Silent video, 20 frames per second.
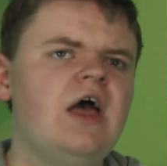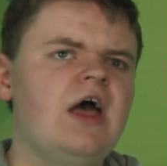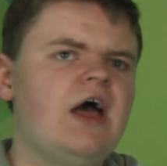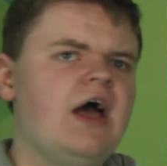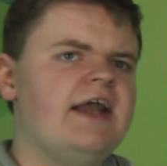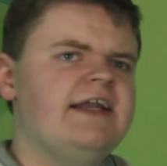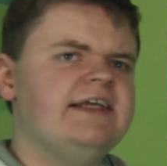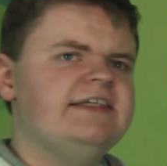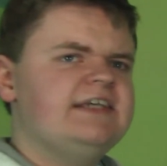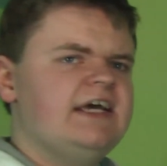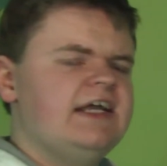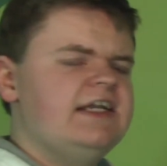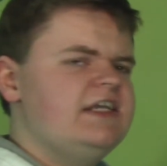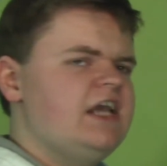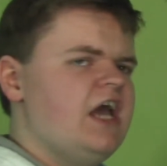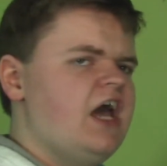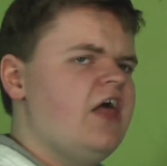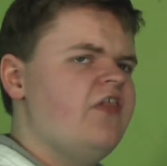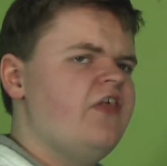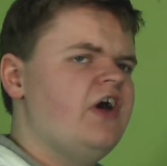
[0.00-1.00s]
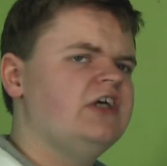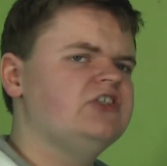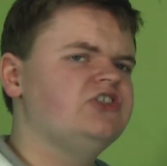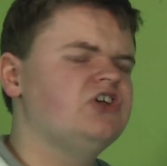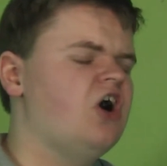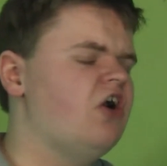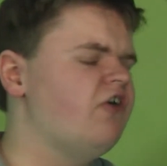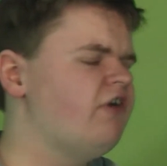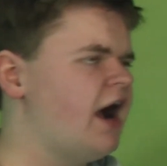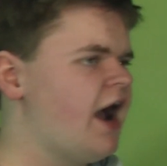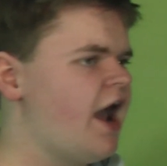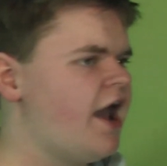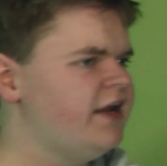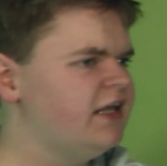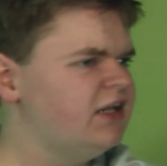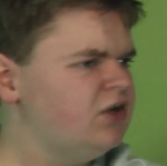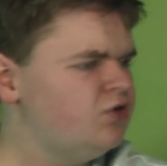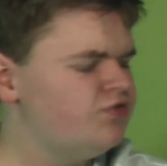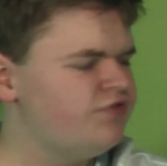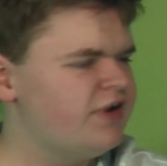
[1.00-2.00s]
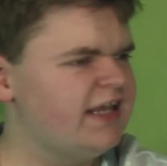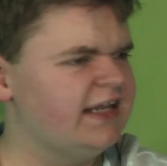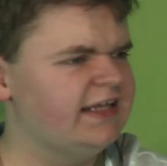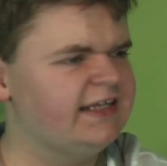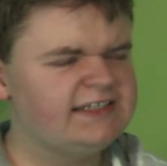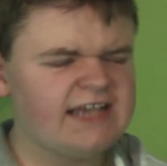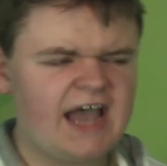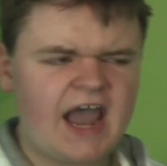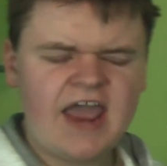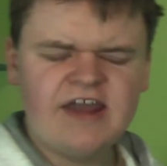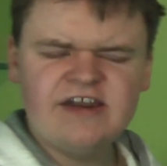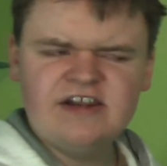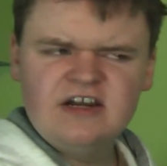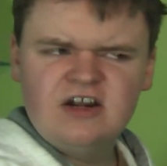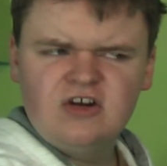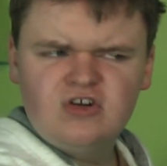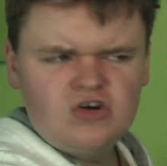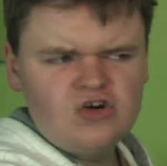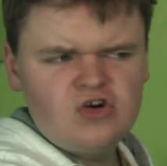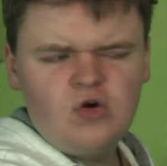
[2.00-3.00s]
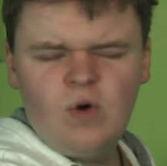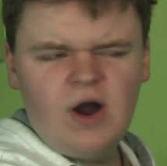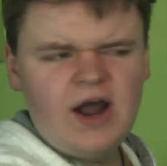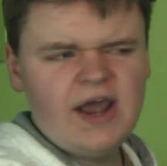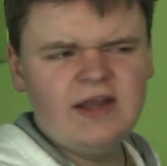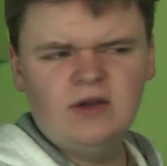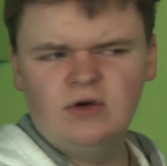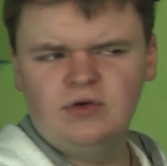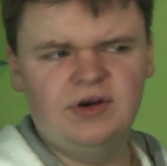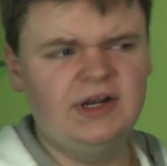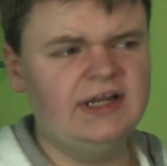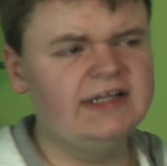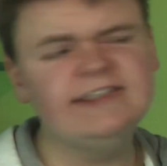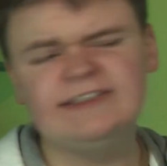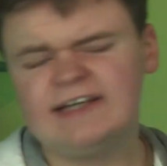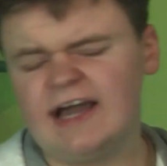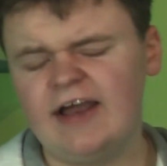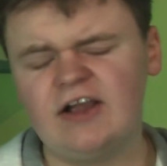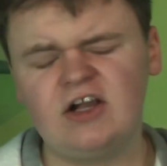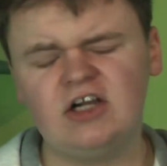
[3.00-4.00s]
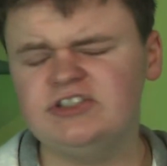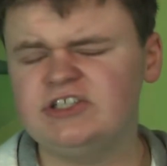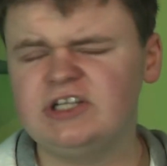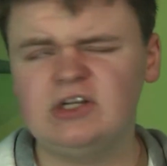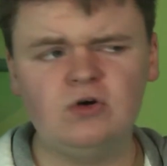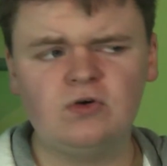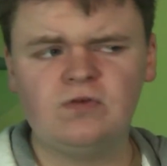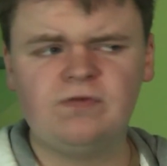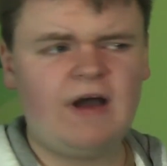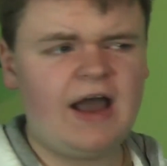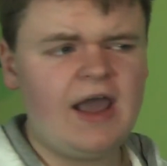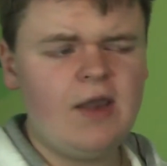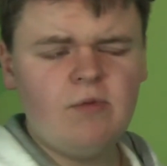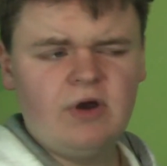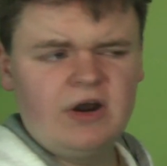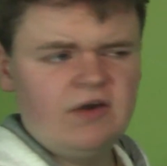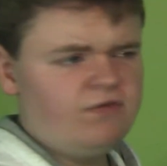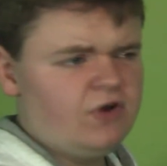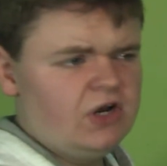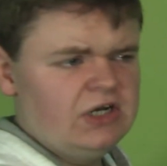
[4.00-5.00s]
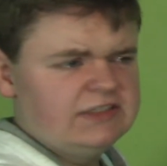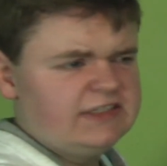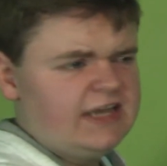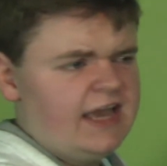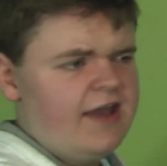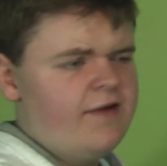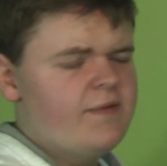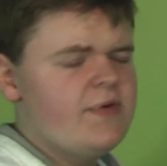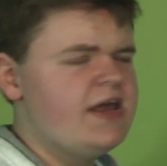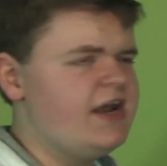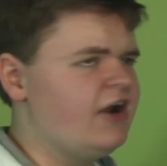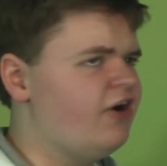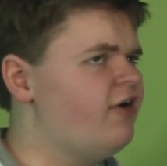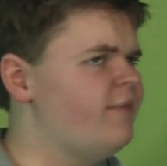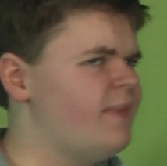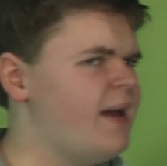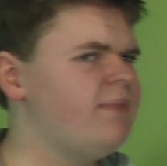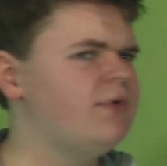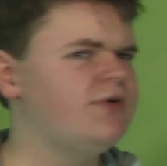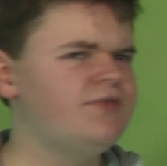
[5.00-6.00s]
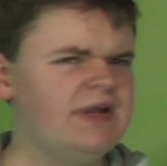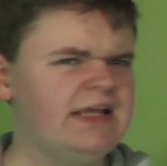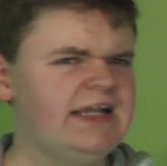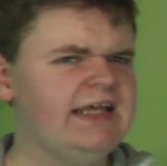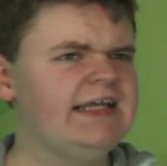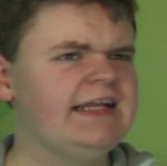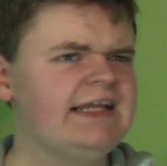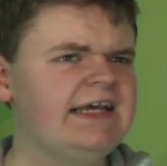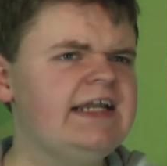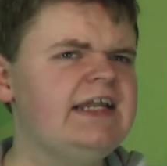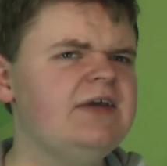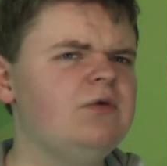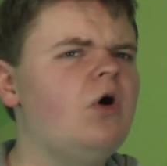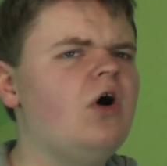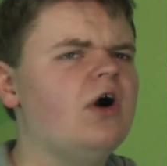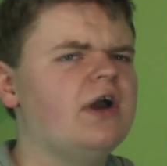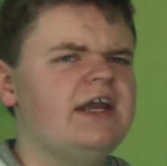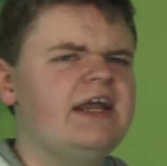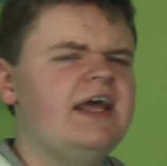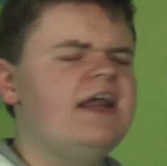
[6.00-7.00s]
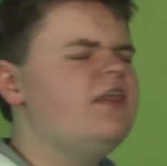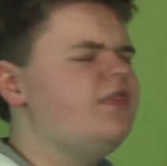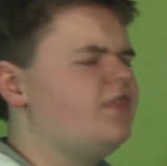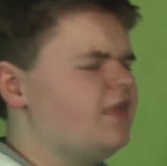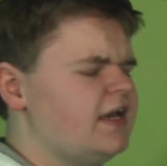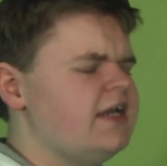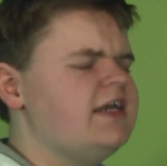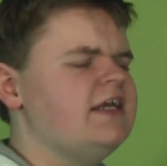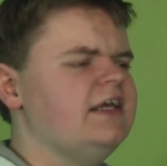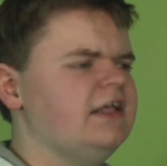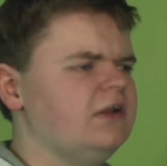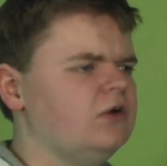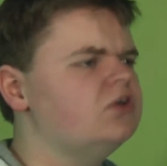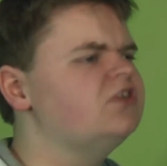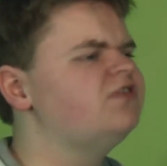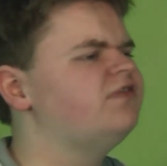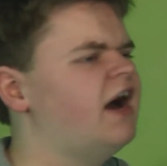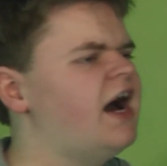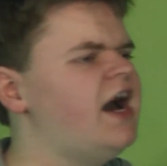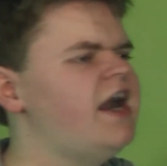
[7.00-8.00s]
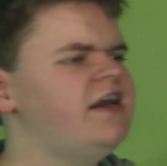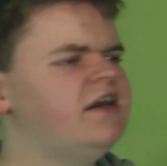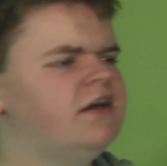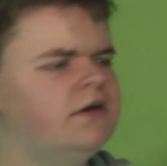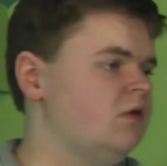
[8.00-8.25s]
And he said, yeah, that's alright. And he looked really tired and I don't know why he looked really tired because he looked fine when I first came in. I remember really clearly walking in and thinking he looked fine.